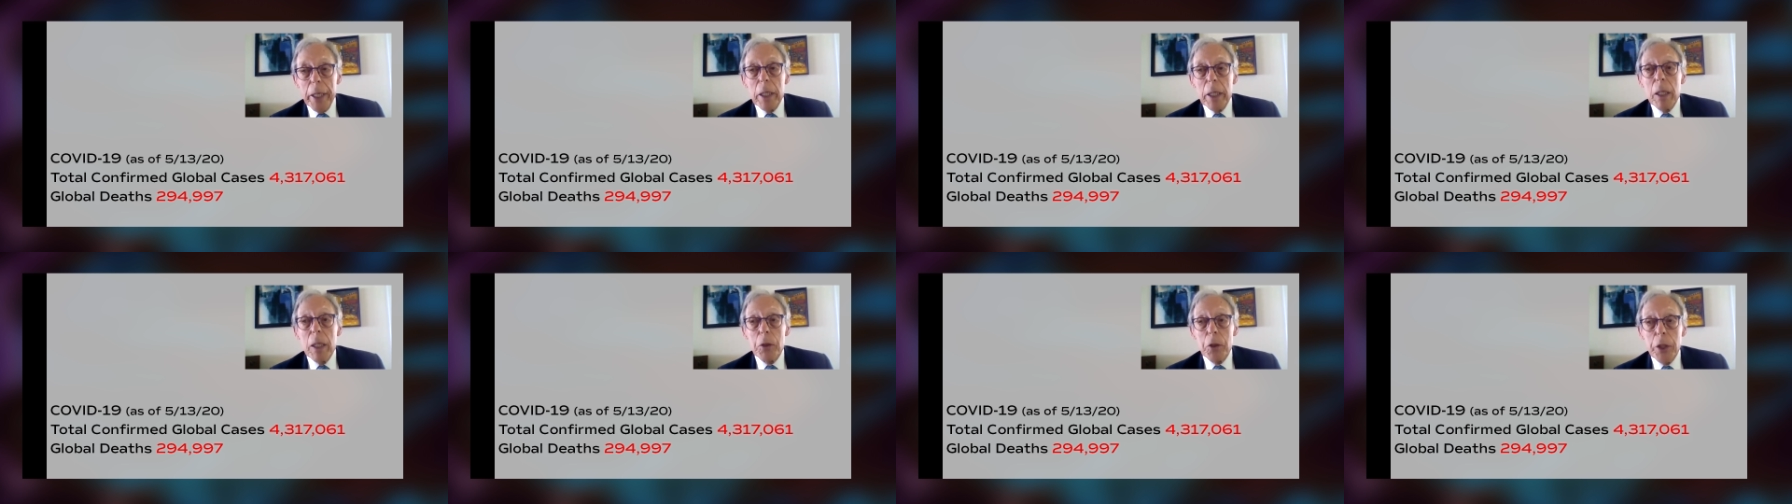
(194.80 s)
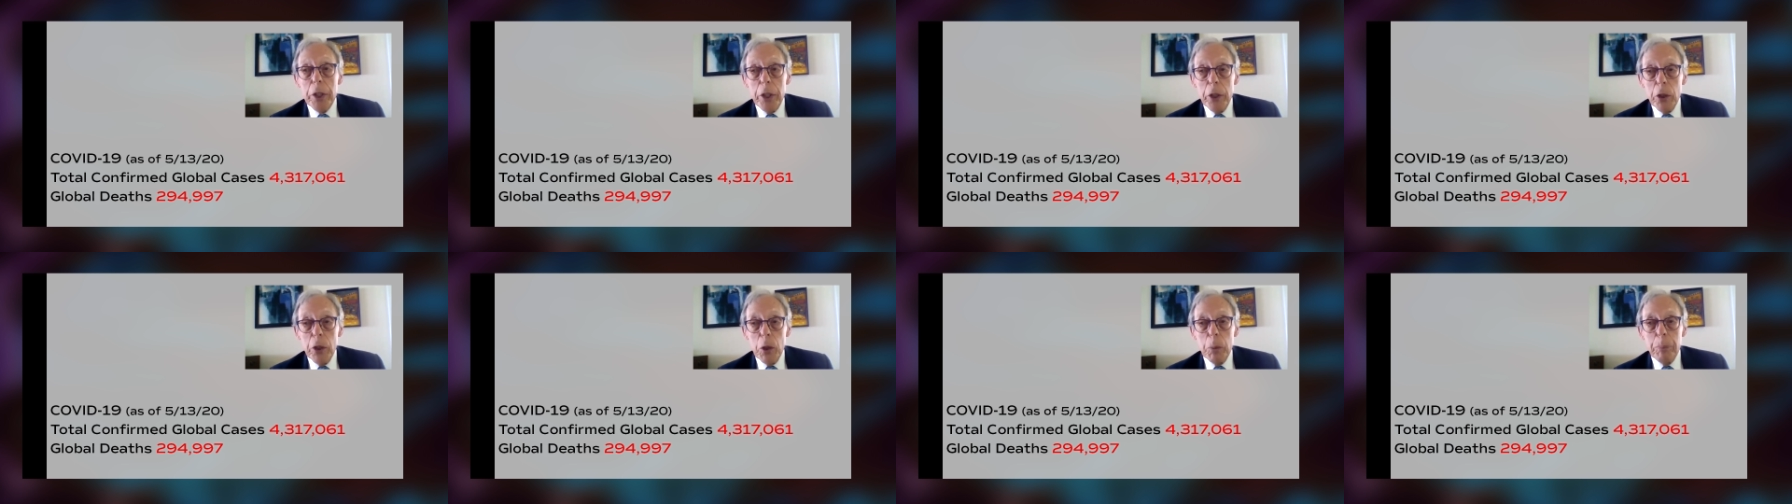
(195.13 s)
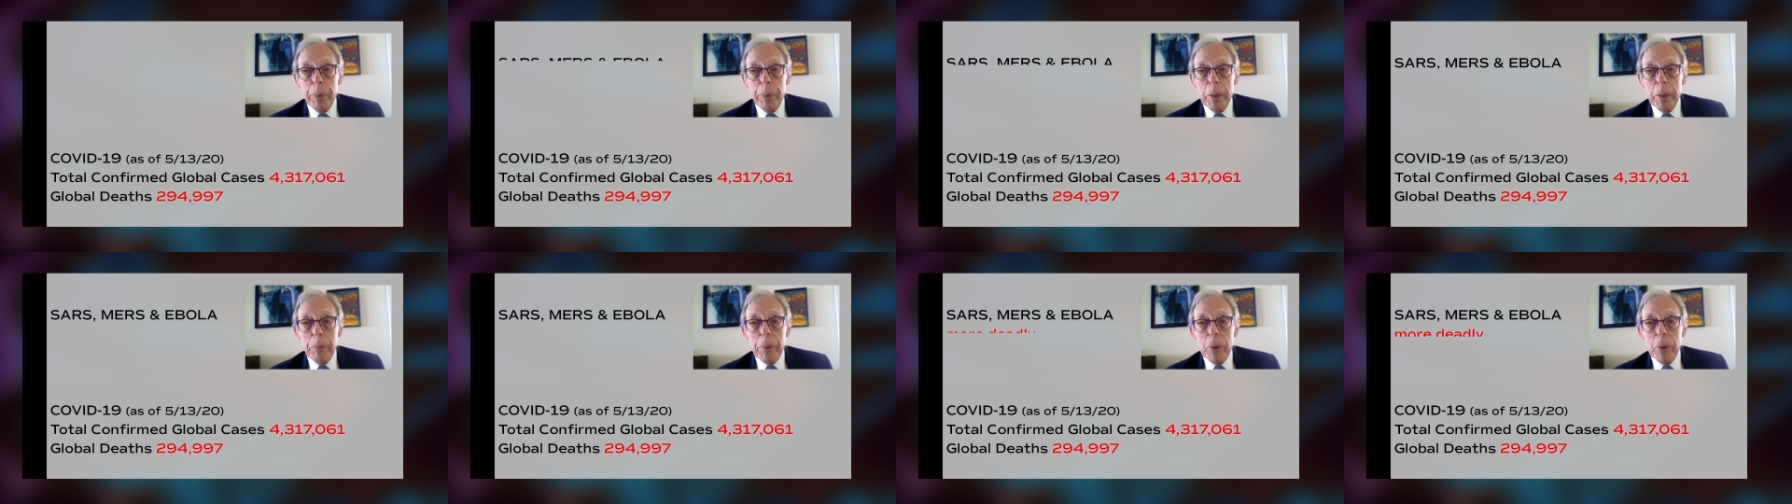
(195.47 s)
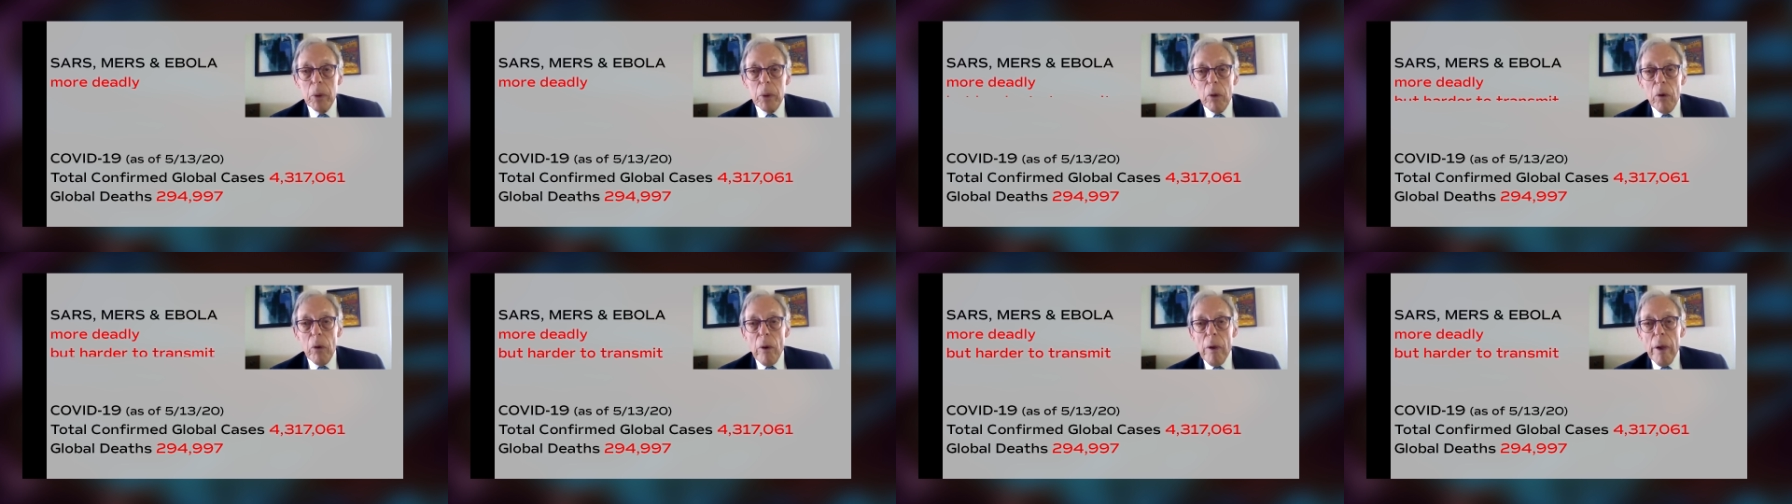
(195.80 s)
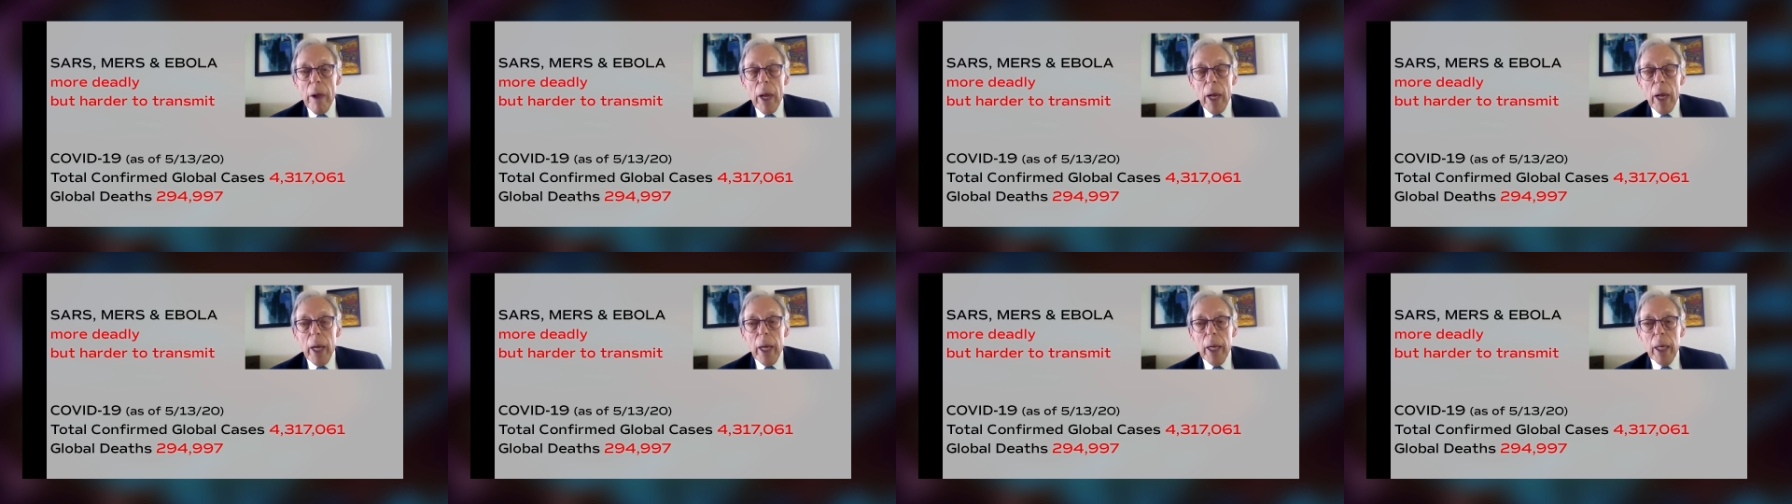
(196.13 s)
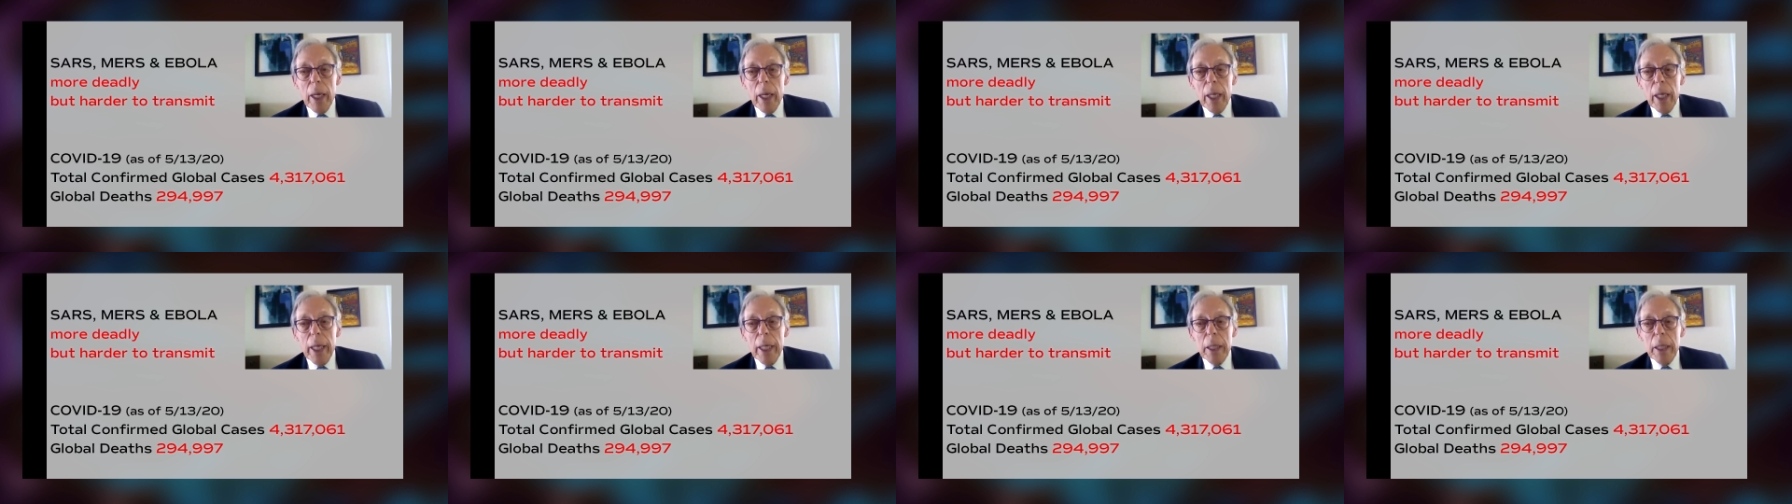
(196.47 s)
Does it kill people? And